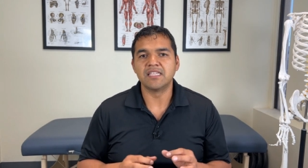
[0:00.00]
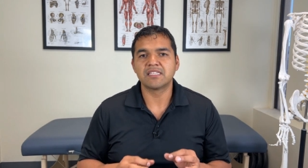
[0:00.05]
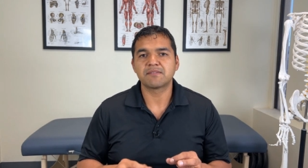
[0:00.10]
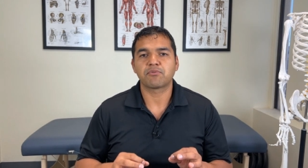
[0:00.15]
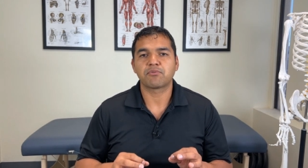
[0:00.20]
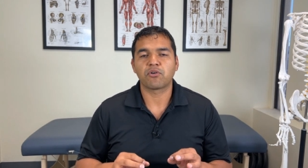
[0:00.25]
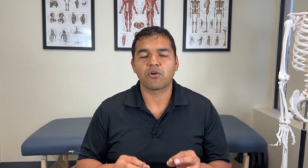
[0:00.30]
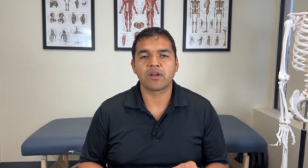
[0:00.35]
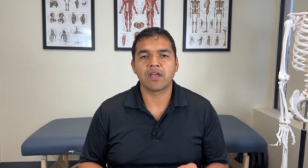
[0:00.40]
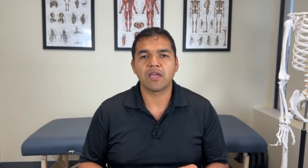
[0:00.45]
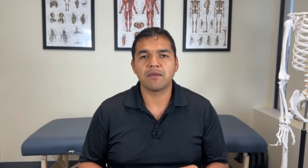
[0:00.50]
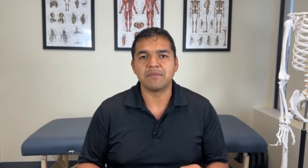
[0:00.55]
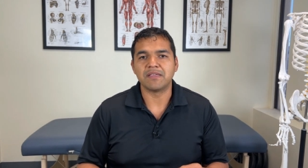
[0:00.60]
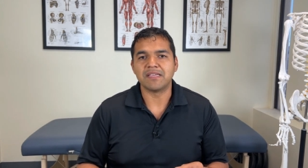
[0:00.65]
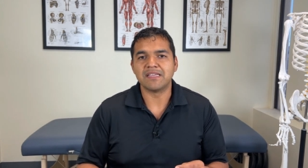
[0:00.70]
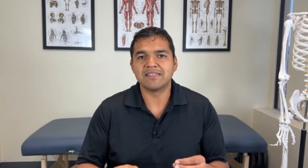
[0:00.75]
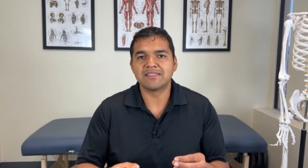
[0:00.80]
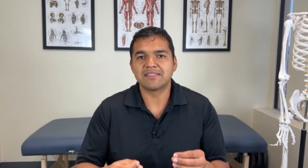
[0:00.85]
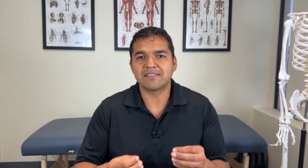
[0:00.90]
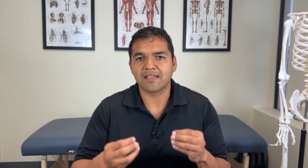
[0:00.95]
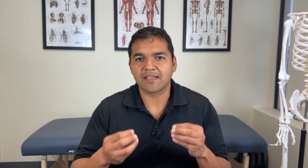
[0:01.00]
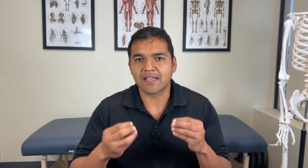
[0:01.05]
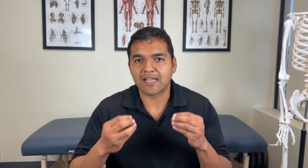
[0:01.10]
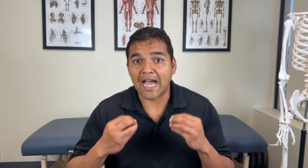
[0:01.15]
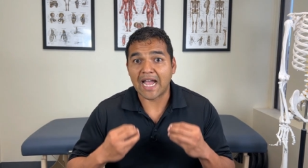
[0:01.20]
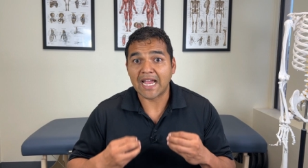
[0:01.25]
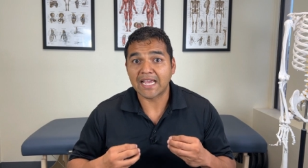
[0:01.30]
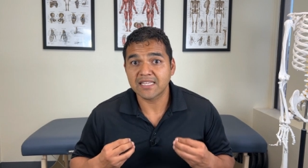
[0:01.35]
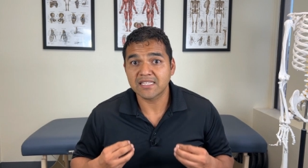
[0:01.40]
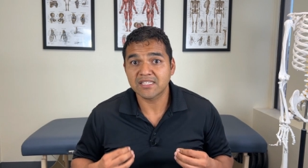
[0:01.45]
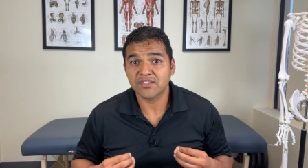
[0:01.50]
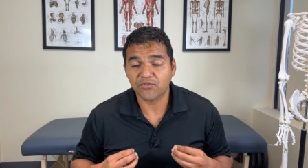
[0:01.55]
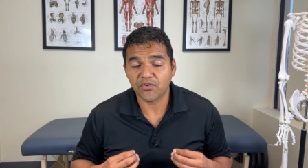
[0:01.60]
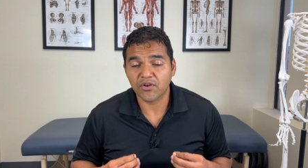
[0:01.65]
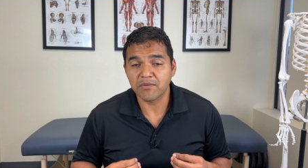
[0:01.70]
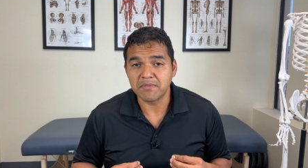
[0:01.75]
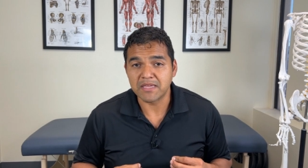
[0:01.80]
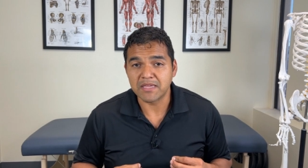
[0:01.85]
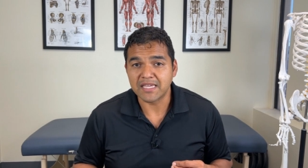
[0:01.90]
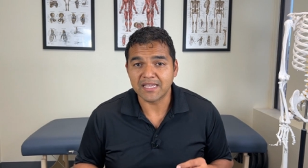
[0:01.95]
This program is guidance
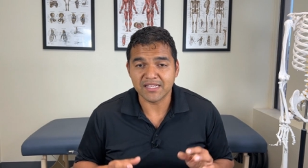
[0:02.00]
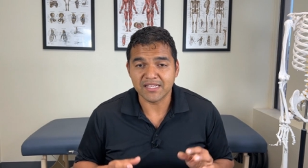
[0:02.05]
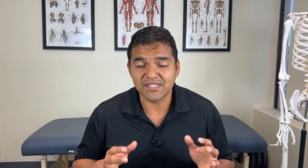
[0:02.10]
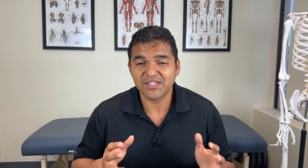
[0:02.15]
from me.